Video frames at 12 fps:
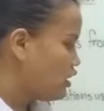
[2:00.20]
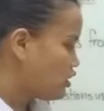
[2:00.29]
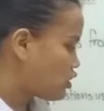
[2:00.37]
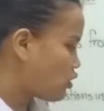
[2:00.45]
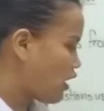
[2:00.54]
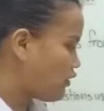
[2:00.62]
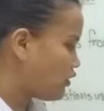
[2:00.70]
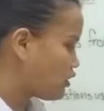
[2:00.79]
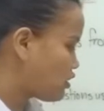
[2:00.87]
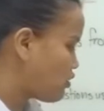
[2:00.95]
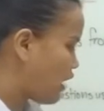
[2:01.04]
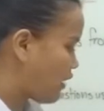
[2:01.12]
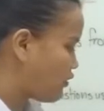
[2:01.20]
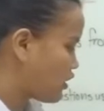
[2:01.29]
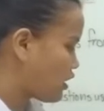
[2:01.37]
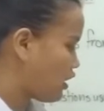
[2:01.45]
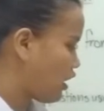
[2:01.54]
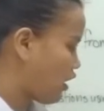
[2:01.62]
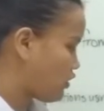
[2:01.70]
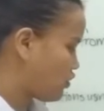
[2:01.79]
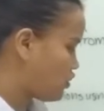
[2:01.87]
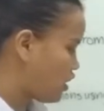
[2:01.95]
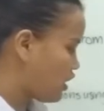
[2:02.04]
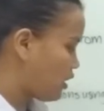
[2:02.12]
traveled to Africa
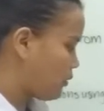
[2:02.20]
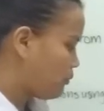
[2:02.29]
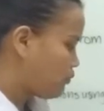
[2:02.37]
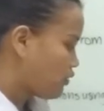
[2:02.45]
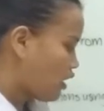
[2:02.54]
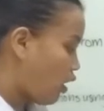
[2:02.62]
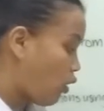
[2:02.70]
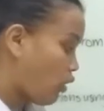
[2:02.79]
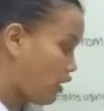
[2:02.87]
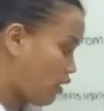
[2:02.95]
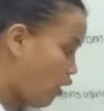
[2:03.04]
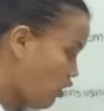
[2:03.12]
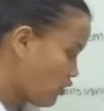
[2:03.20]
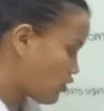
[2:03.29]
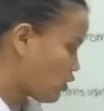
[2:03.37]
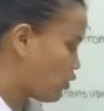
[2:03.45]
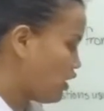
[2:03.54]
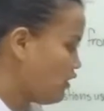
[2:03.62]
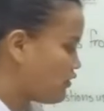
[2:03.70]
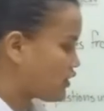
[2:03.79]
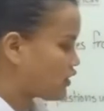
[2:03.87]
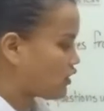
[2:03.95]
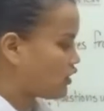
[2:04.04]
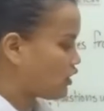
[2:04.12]
last year. Or he
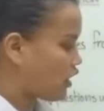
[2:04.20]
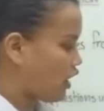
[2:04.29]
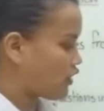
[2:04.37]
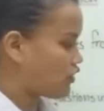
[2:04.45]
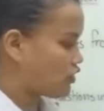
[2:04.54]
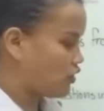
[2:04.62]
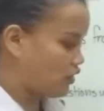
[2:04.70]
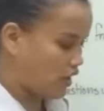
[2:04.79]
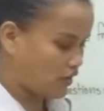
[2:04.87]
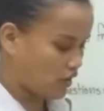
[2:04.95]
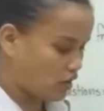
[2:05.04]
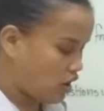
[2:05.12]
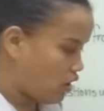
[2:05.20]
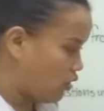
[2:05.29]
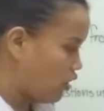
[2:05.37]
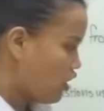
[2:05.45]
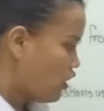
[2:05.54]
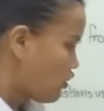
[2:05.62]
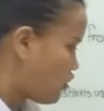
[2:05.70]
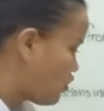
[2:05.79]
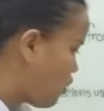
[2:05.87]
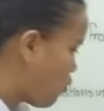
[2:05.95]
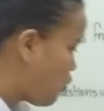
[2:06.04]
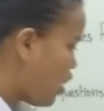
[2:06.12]
visited us 2 days ago. So
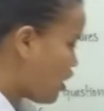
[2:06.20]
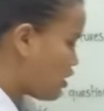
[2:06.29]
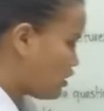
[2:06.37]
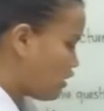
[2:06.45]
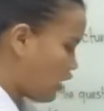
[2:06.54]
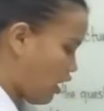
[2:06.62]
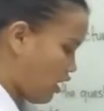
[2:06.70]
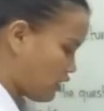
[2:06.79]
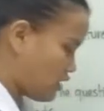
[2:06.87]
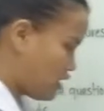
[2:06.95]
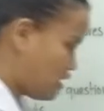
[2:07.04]
the word last